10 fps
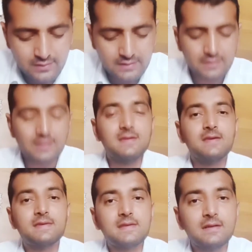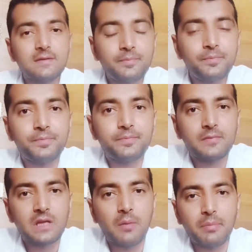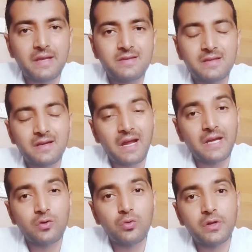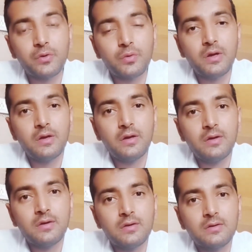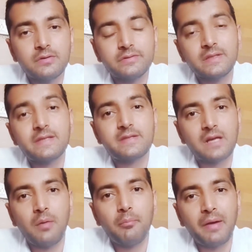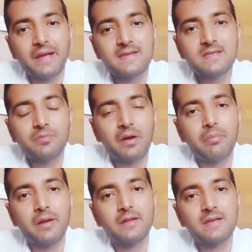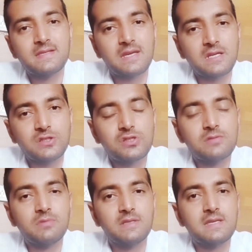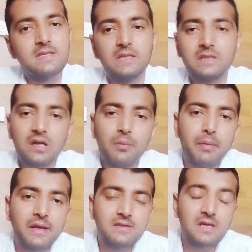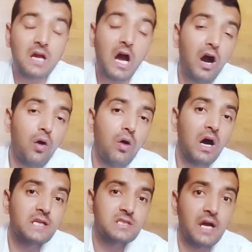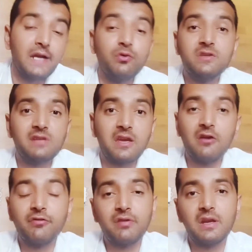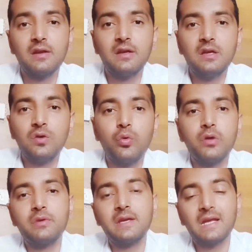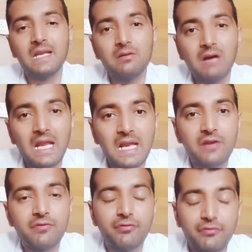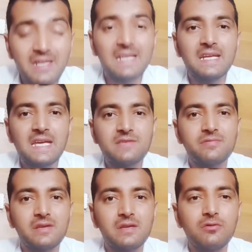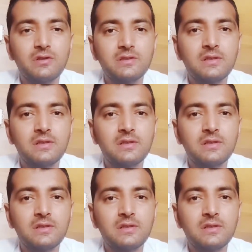This is the comparison that I told you. This is the comparison between this age. Iske saath yahan comparison kar how our childhood is carefree, where we can live our life freely as we want.